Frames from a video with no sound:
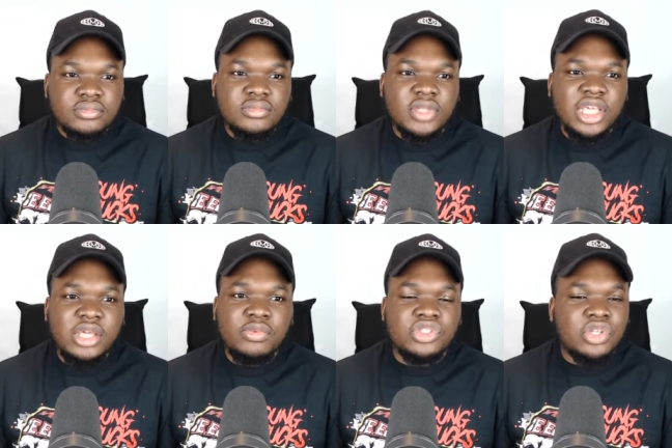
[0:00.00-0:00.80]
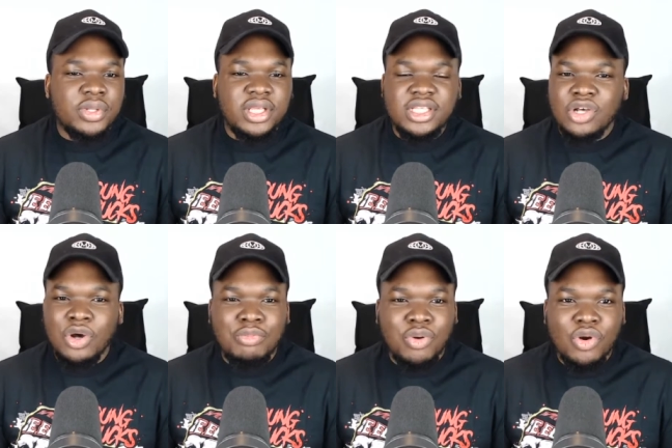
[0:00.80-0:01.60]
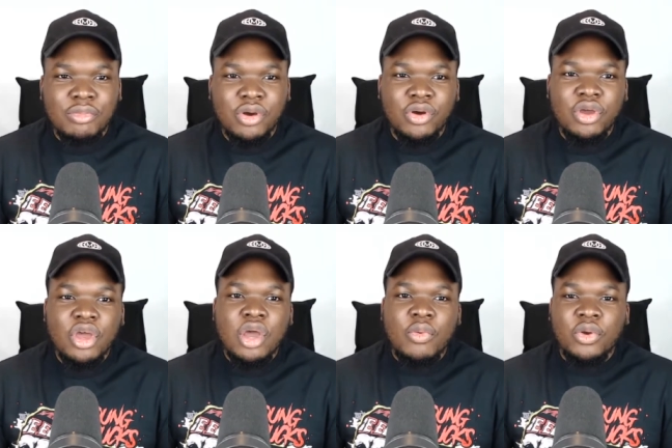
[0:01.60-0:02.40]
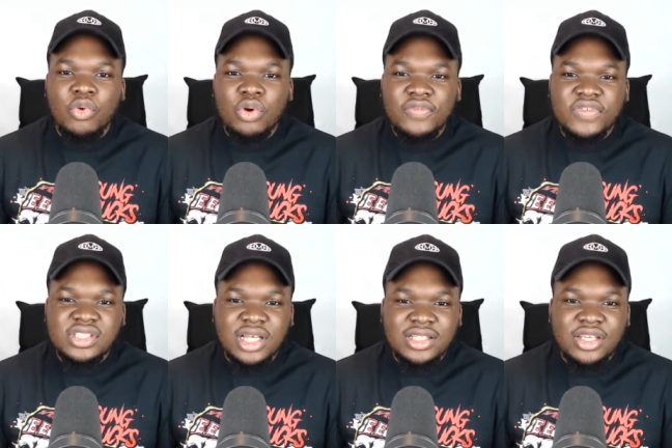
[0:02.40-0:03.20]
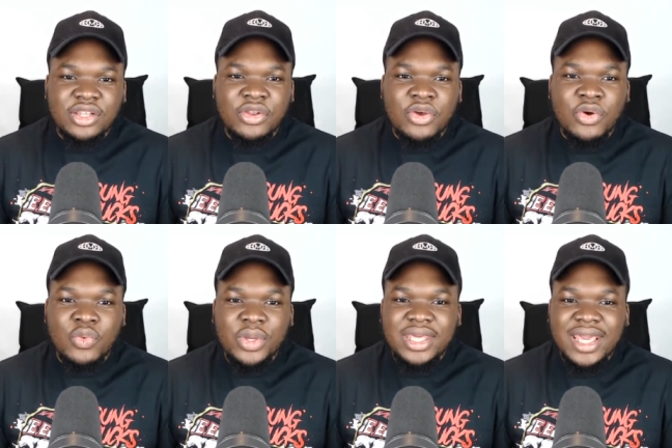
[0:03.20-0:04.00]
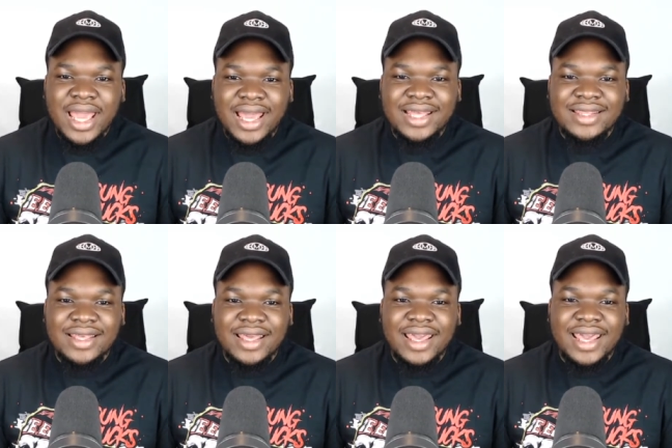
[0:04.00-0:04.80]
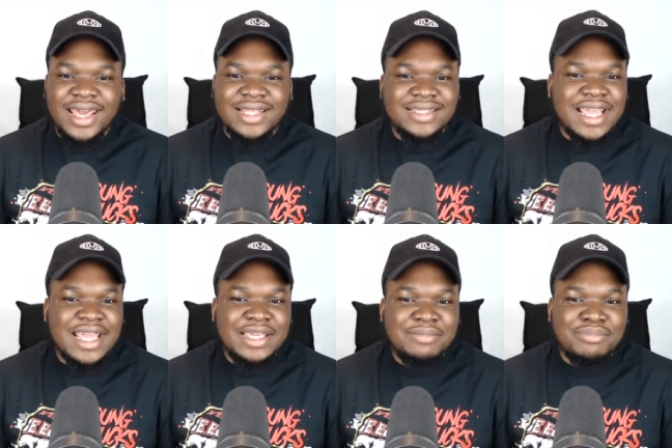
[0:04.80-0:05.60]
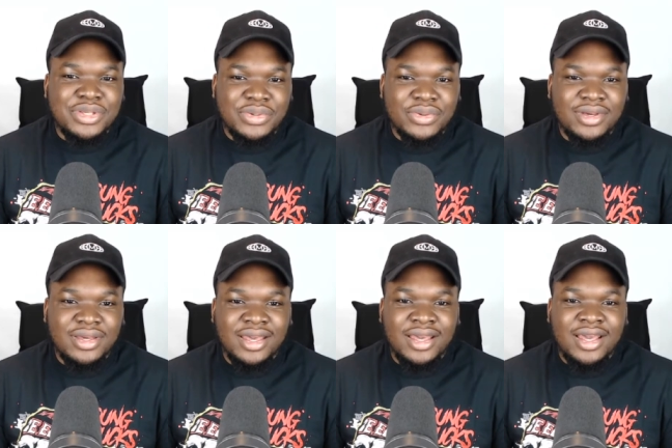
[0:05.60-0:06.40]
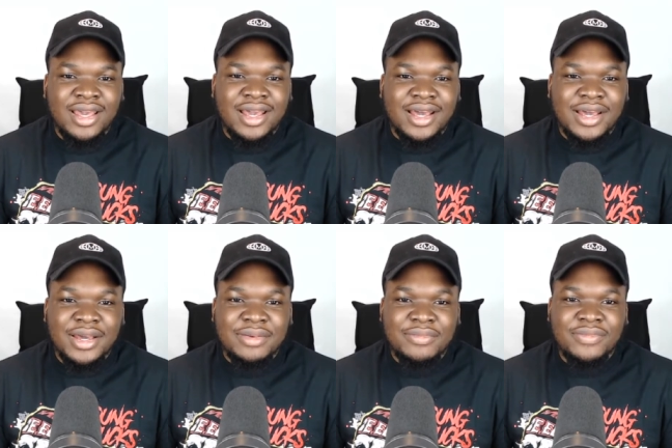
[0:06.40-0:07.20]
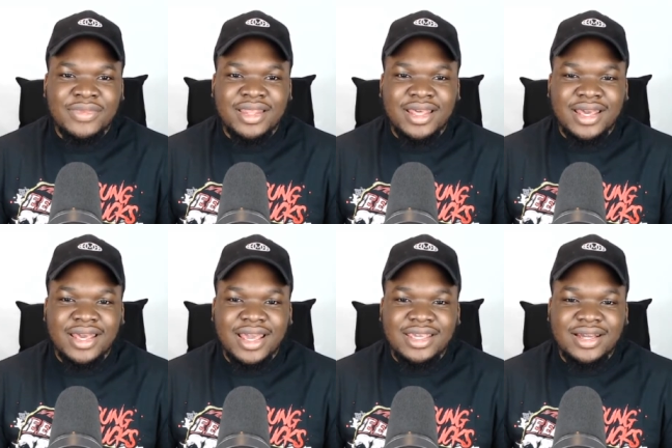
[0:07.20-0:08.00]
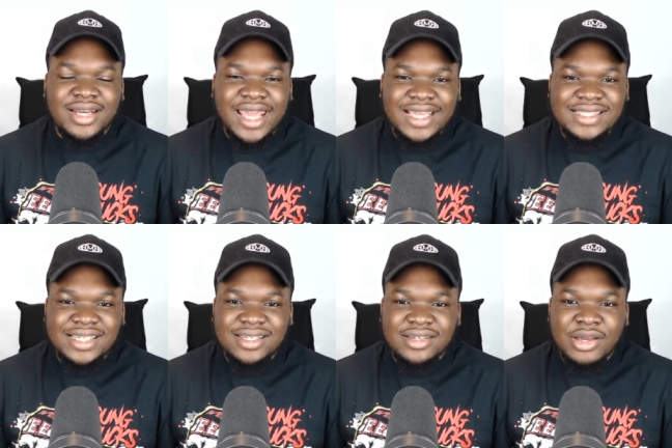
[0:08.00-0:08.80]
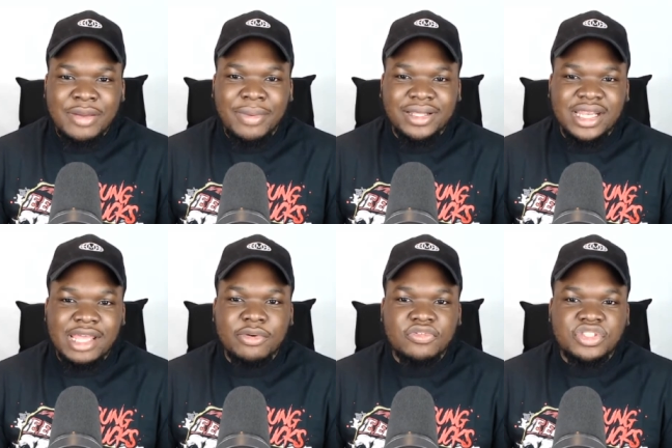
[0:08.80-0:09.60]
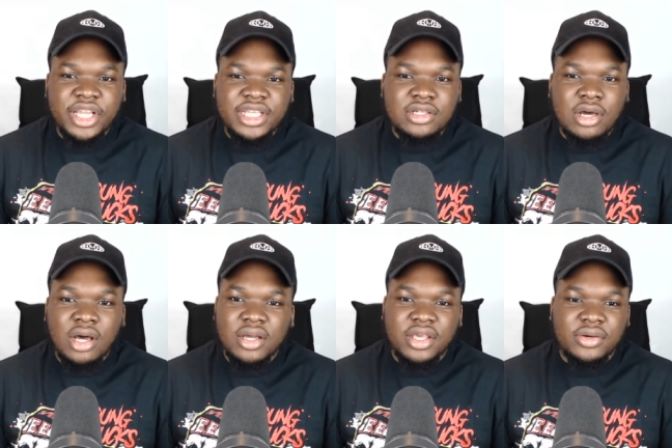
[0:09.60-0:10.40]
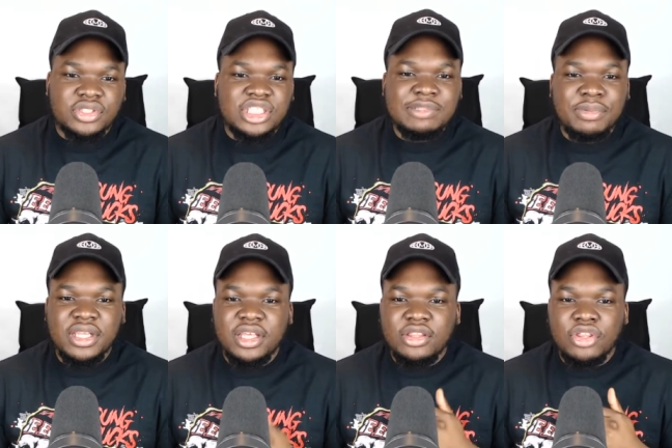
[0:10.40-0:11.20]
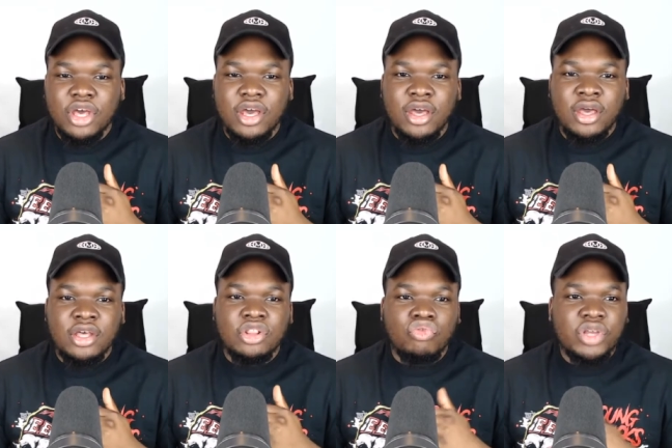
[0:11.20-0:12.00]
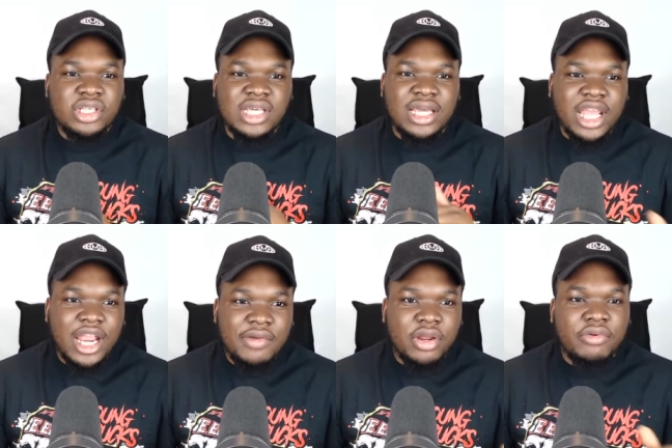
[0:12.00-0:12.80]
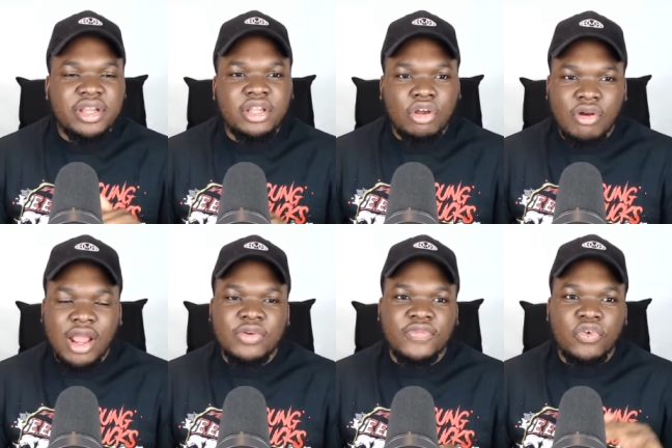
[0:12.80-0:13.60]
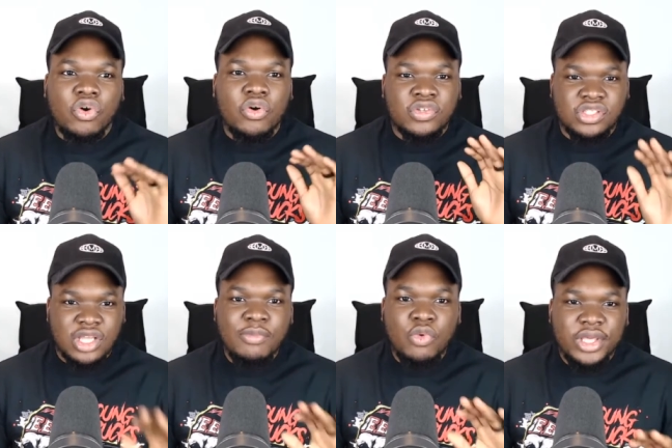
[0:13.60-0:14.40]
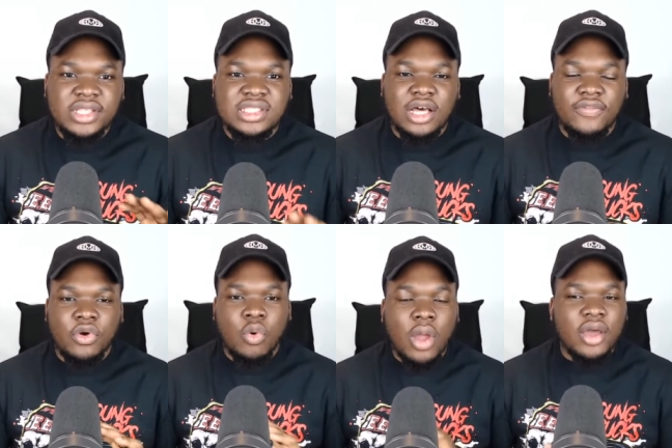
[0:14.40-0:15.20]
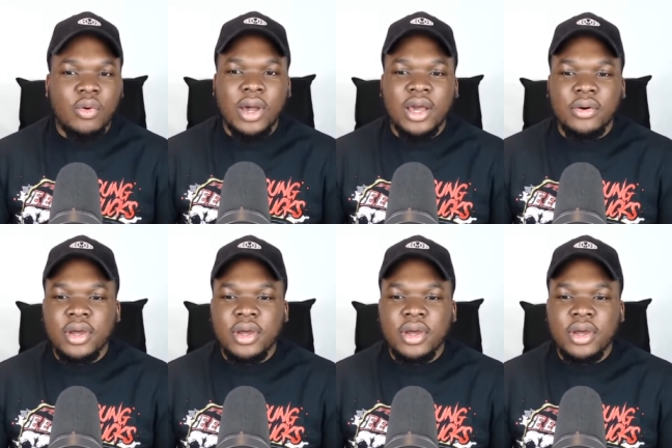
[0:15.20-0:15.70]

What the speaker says: He was doing his whole promo when all of a sudden we had a debut. A young lady going by the name of Jade Cargill. She's been in the ringside area and in the crowd for some weeks now, for quite a while.